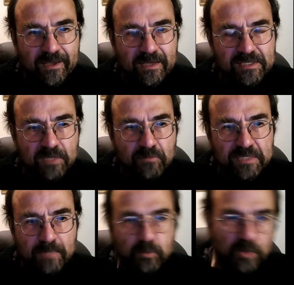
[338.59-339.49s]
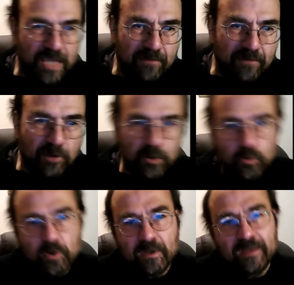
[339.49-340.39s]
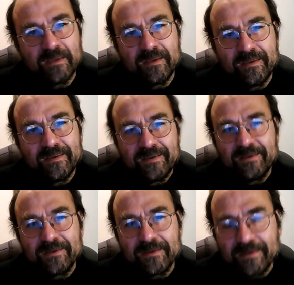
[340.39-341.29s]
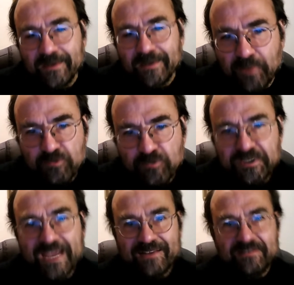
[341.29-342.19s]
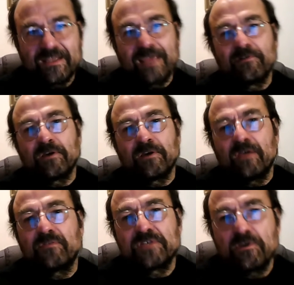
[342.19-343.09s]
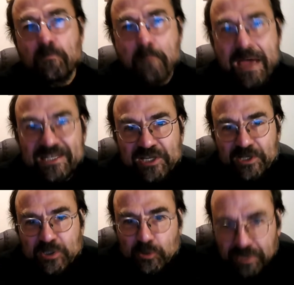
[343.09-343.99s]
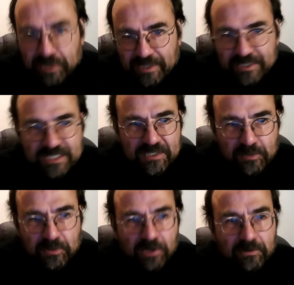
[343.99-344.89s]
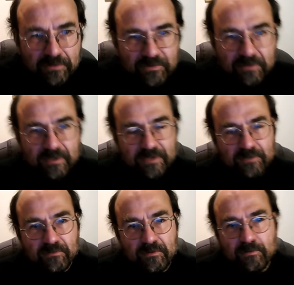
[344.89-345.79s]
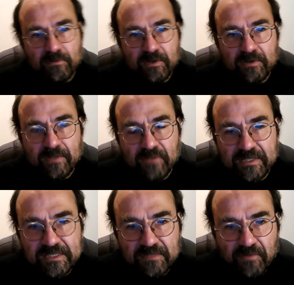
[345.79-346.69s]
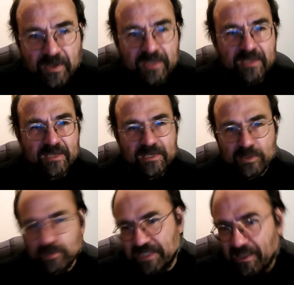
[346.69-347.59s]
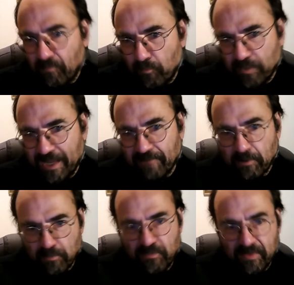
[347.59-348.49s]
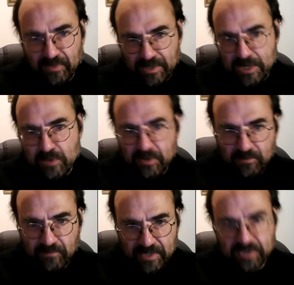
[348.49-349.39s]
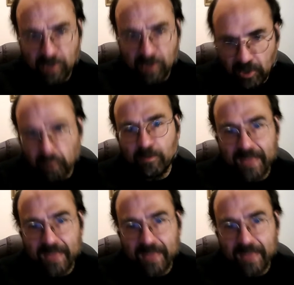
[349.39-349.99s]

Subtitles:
So, for example, the hero, if you project the hero, he offers you a magic shortcut to your goal, if you like, or you can identify yourself with the hero and think that you can reach the goal